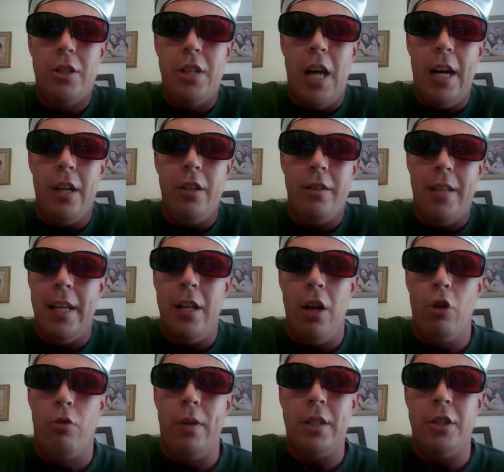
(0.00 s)
Star, didn't
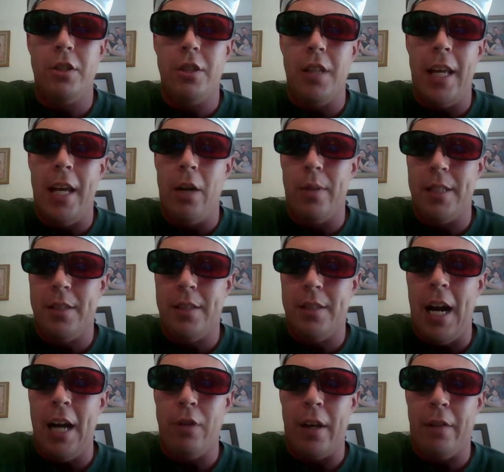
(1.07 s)
know Christian Slater was a
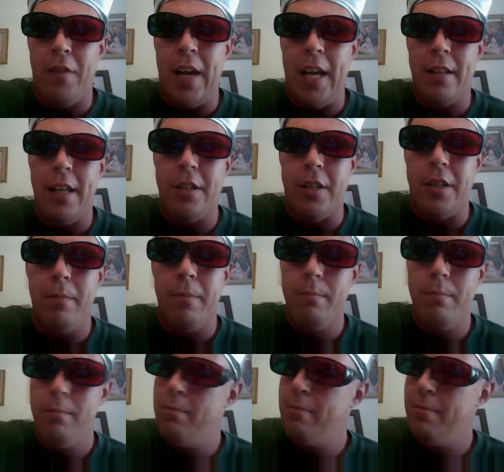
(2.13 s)
Star Trek fan, did you?
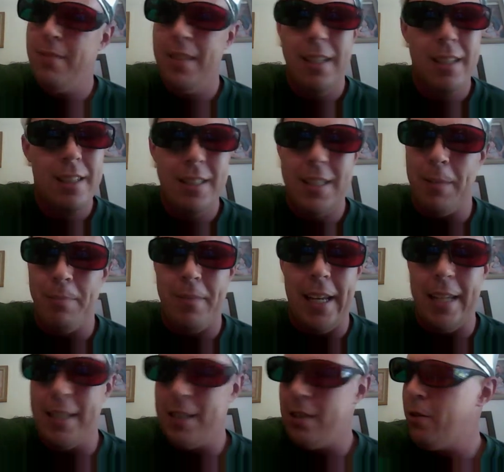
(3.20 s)
Some
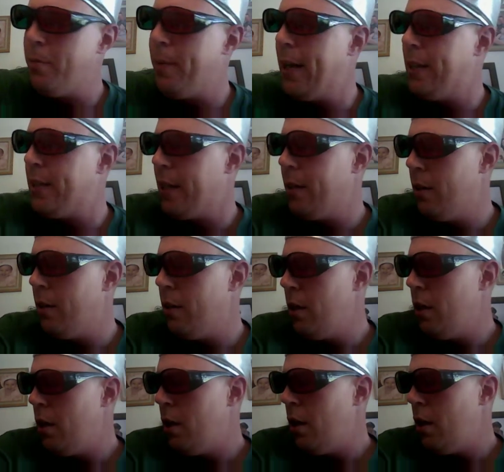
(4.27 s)
things are amazing.
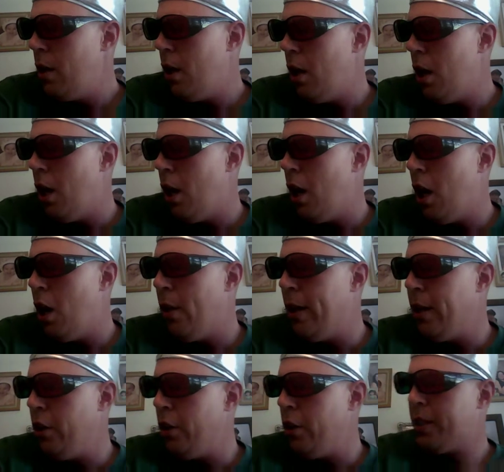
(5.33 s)
Oh,
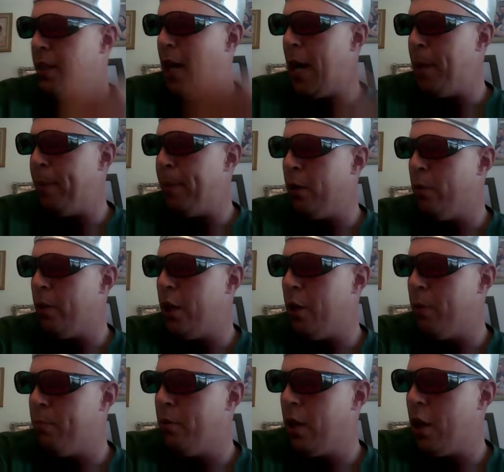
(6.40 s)
and you're Skyping with
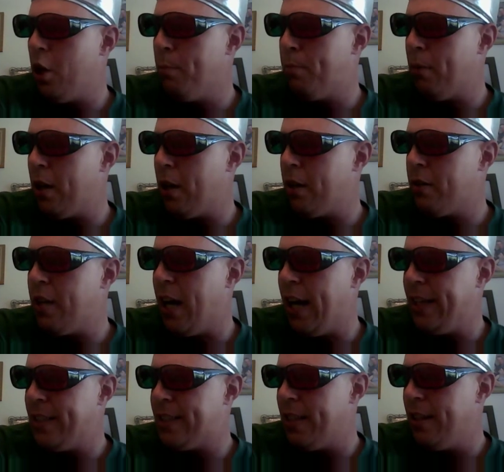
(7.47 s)
your little brother
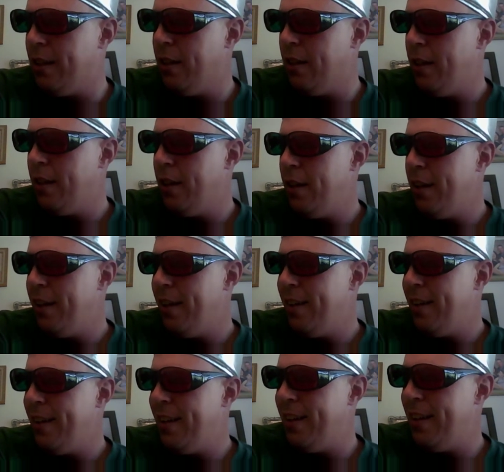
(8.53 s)
Tyson.
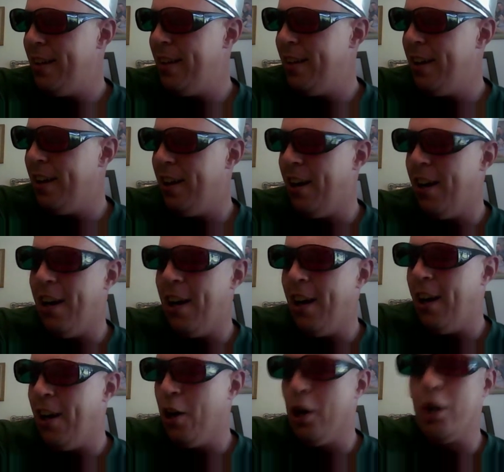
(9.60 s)
Tyson.
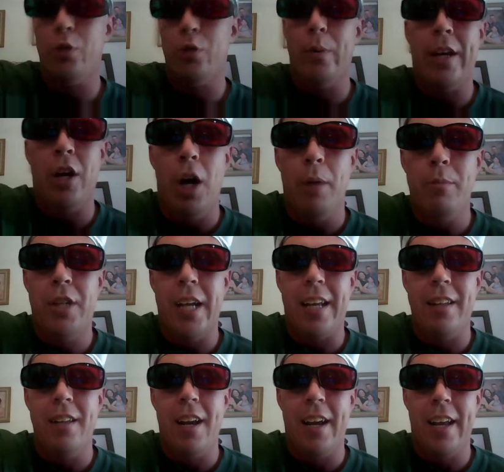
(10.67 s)
Oh, or as we call him,
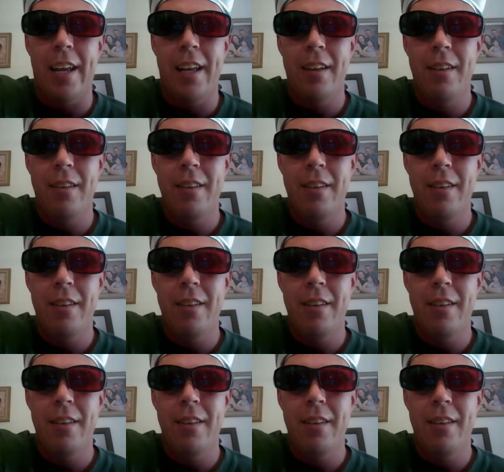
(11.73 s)
Chicken Nugget.